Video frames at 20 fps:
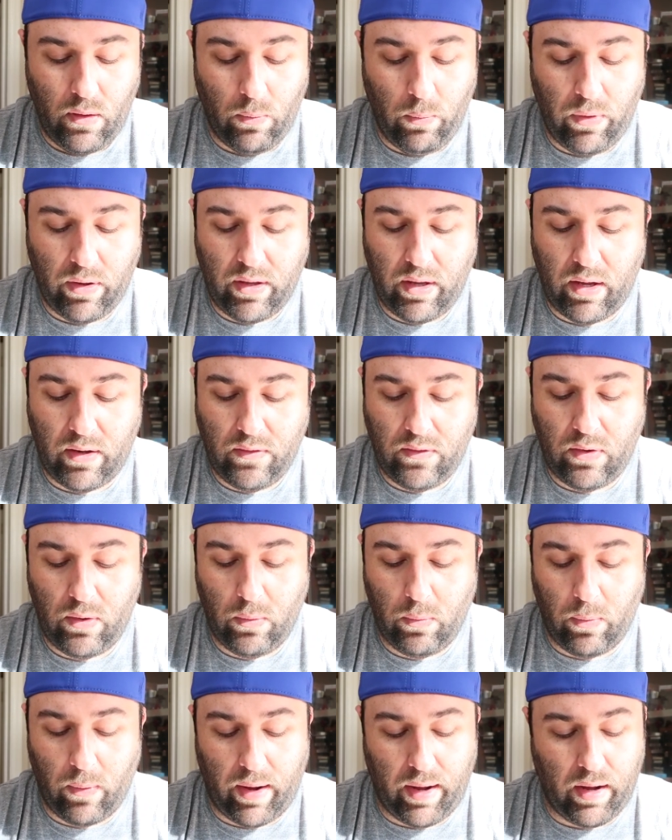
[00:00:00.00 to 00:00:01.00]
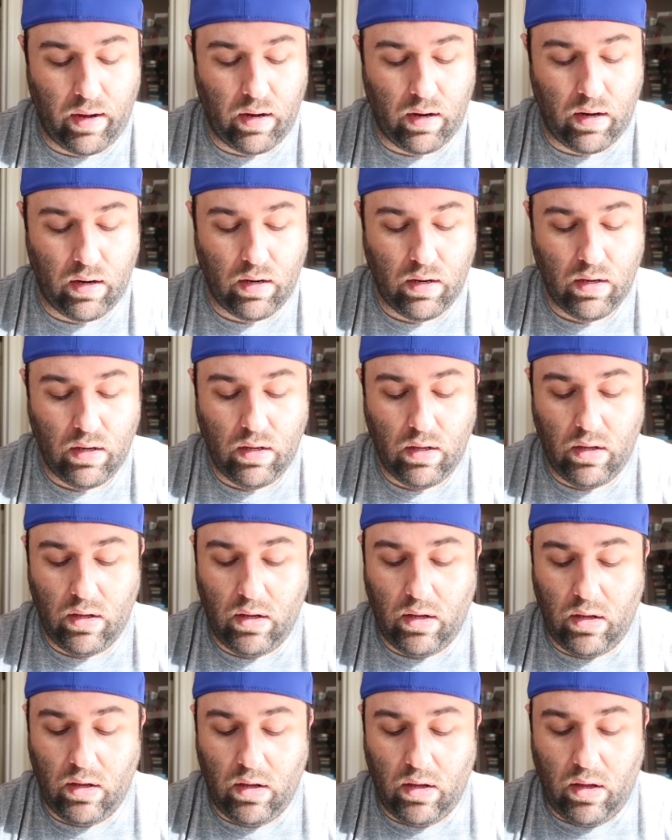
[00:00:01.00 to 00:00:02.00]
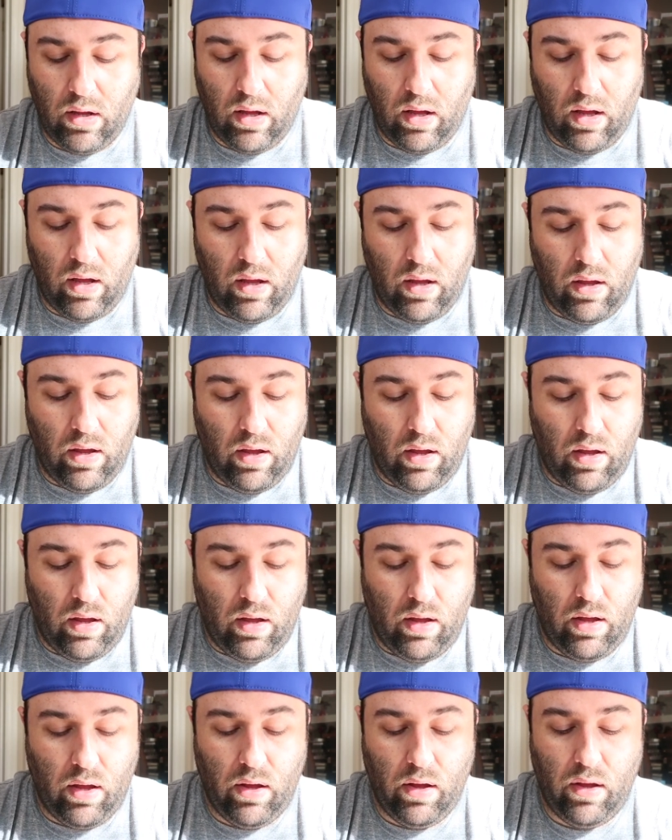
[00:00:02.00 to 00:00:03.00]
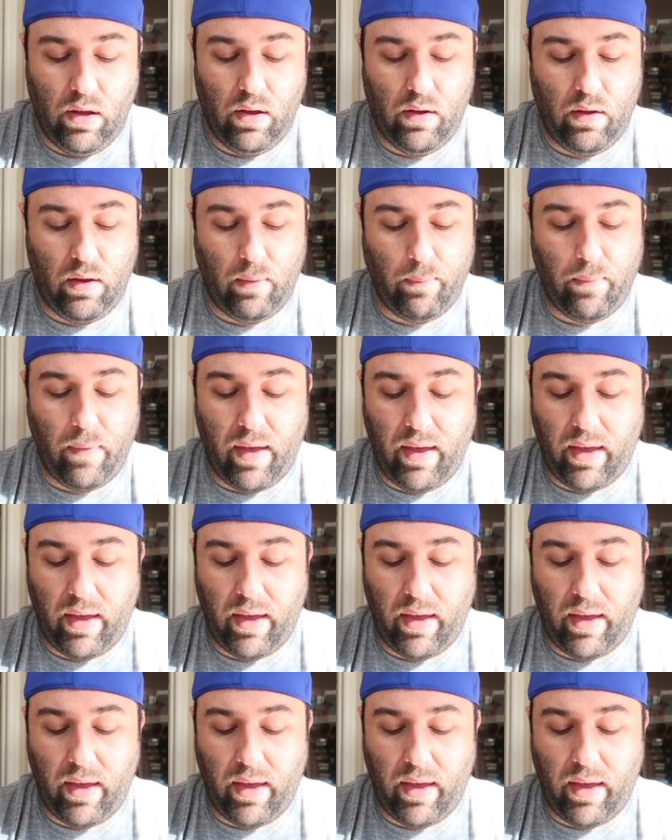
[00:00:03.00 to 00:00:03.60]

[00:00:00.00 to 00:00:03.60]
we cut to where Sky